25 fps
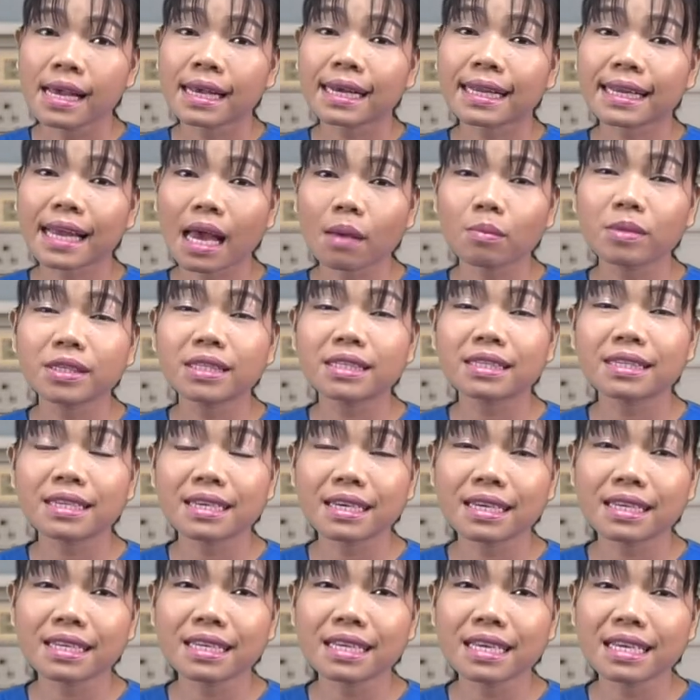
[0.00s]
Clammy
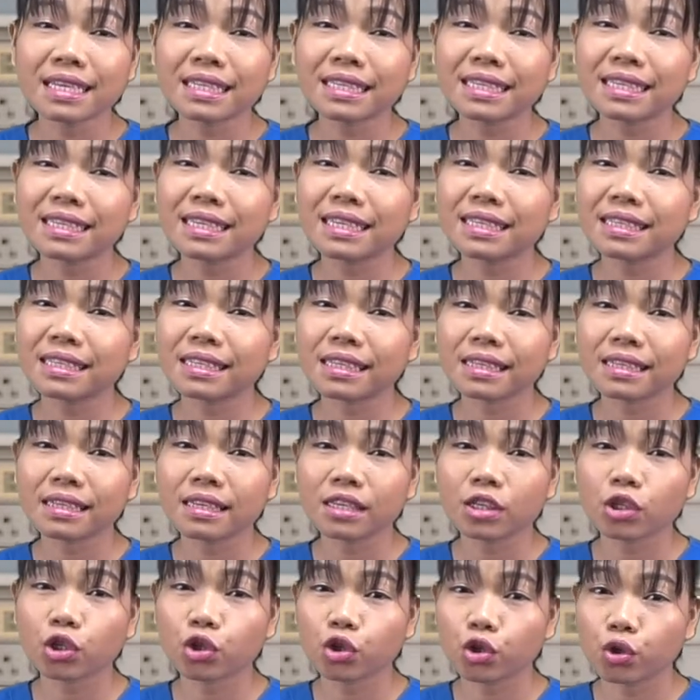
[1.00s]
skin,
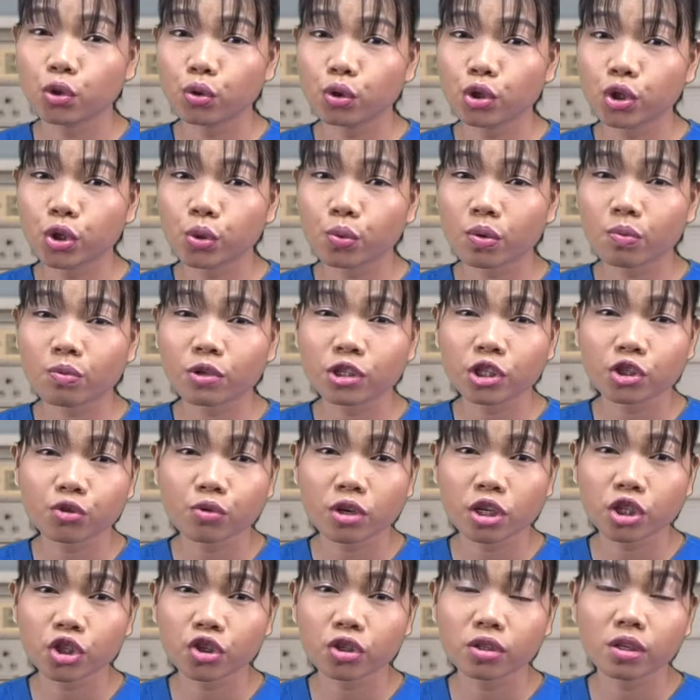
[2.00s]
incidentally, is due to a
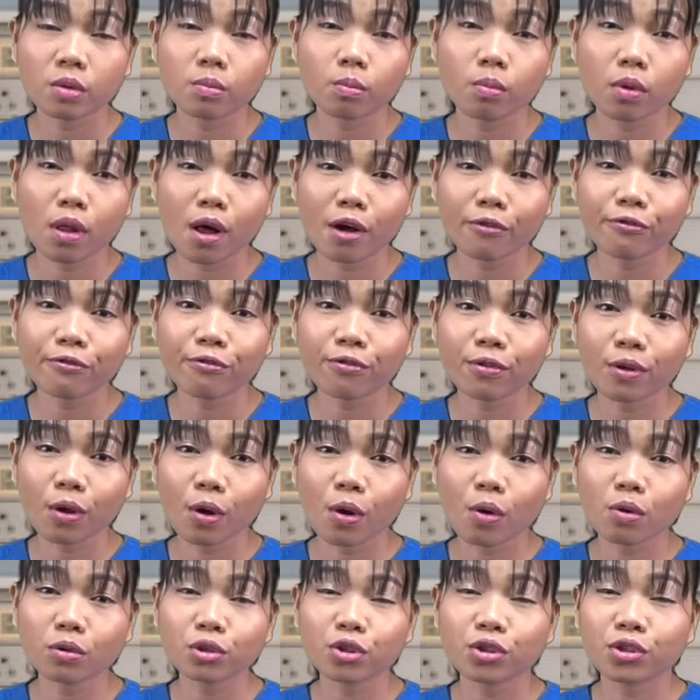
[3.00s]
restriction in blood
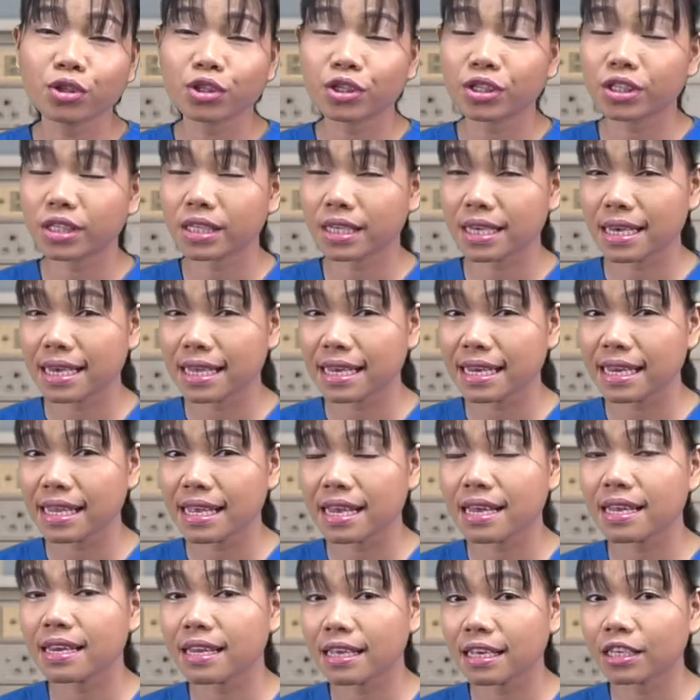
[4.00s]
flow to the skin
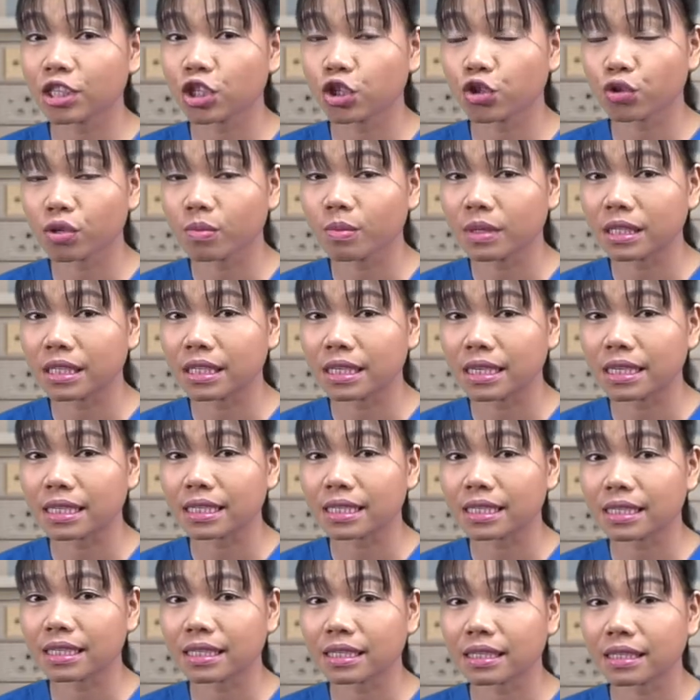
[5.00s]
and
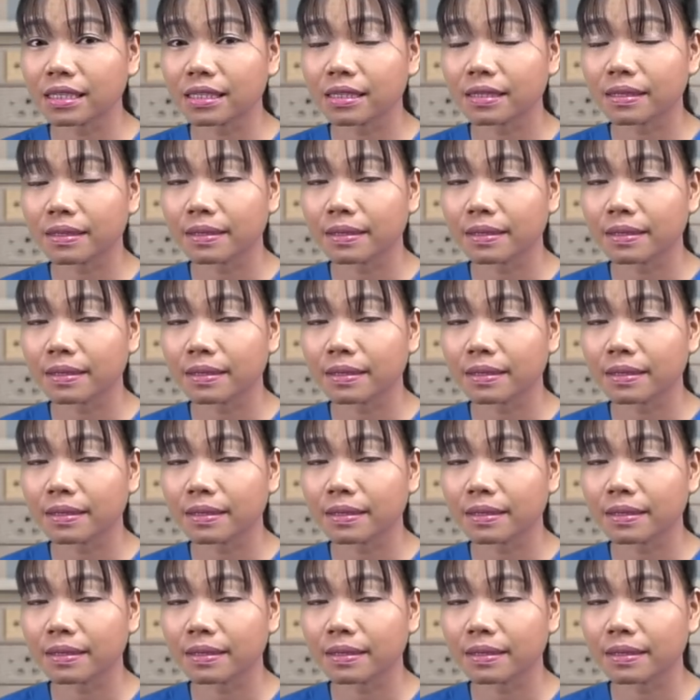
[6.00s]
extremities.